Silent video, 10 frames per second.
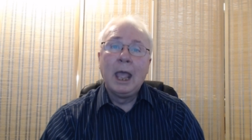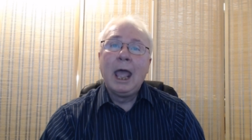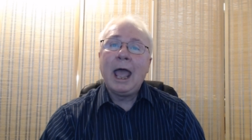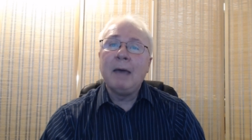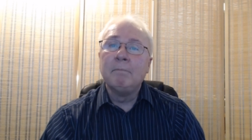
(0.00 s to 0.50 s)

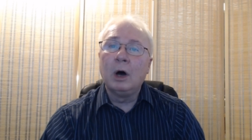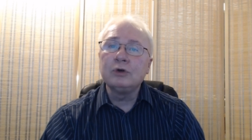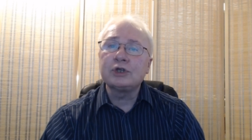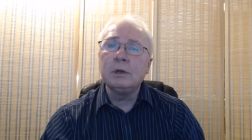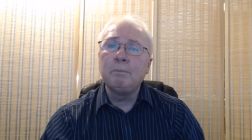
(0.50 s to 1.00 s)
And
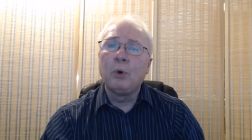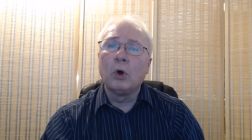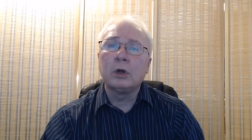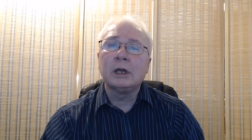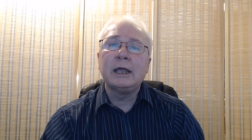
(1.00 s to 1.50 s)
most
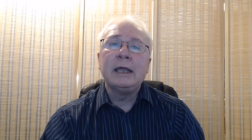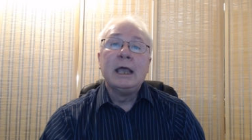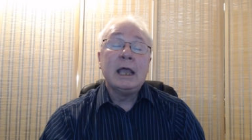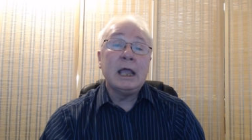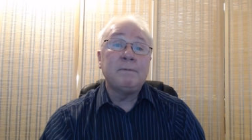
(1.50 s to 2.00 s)
importantly,
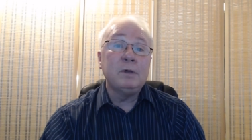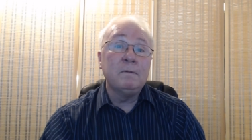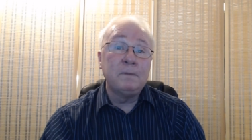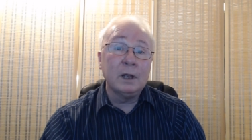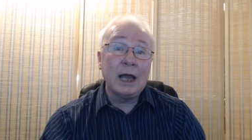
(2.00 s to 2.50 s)
if
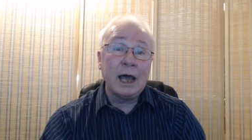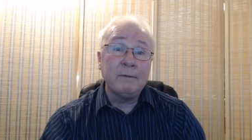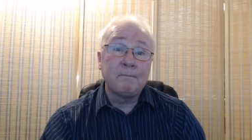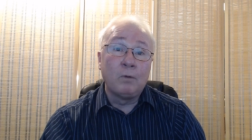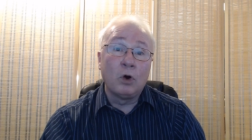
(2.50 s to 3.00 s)
you fill out a
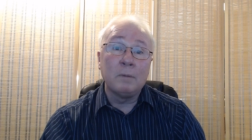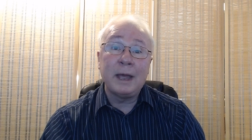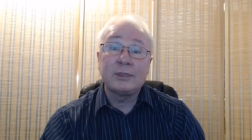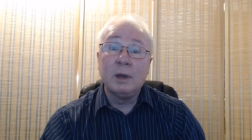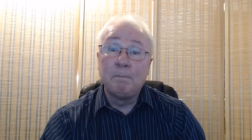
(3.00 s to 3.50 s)
form
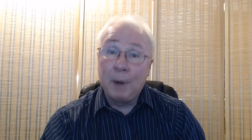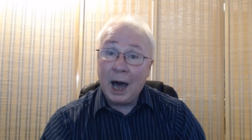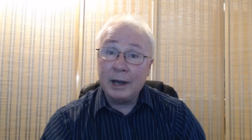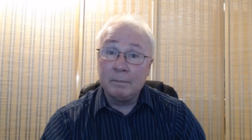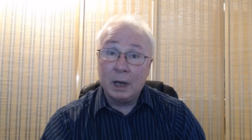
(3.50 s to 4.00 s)
at the
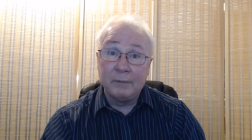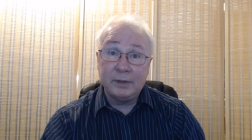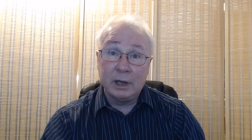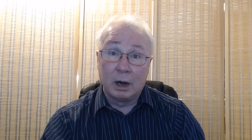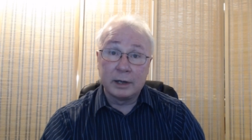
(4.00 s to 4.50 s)
bottom of
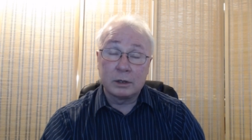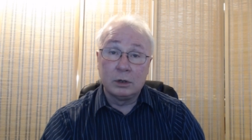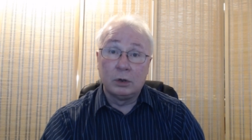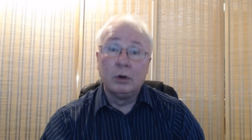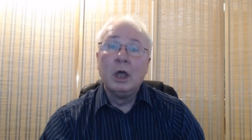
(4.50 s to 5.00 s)
the
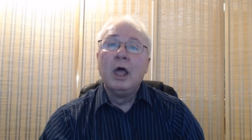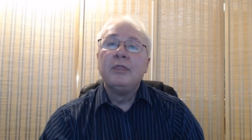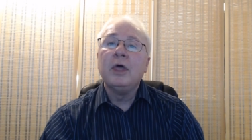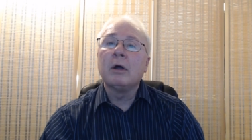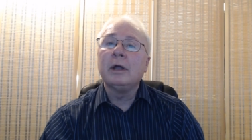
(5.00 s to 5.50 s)
article,
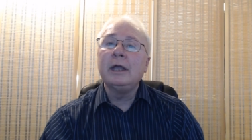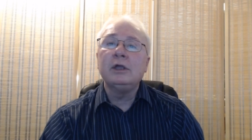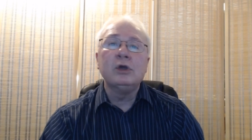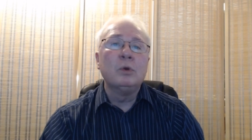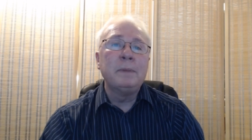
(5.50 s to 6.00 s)
There,
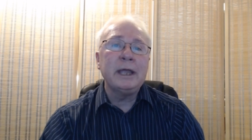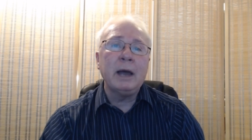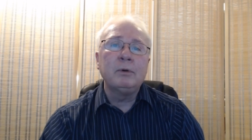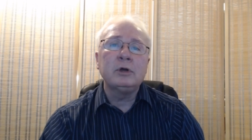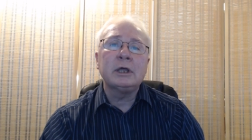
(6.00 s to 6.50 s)
you'll be
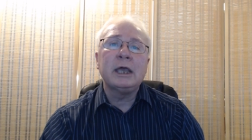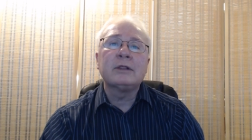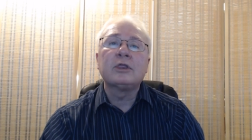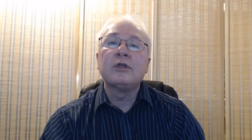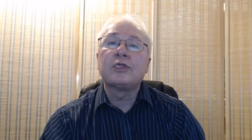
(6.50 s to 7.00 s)
able to
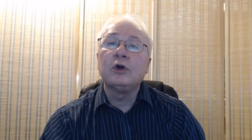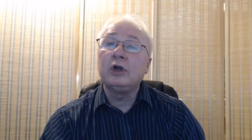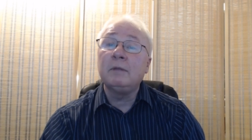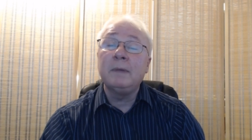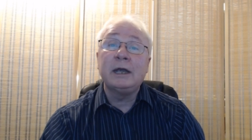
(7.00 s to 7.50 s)
get the
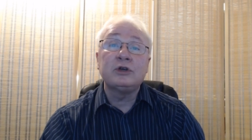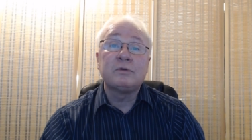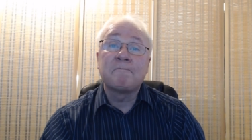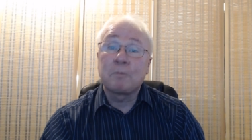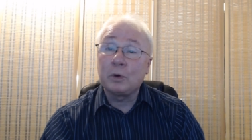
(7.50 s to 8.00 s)
30-minute
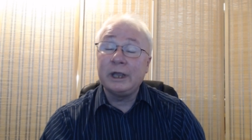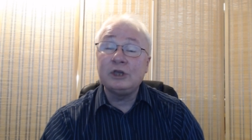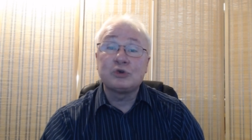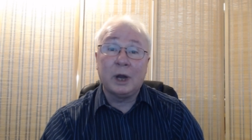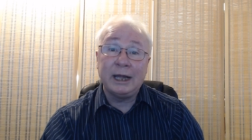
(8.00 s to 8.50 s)
free
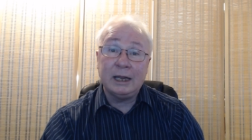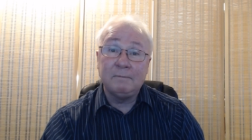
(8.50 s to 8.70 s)
training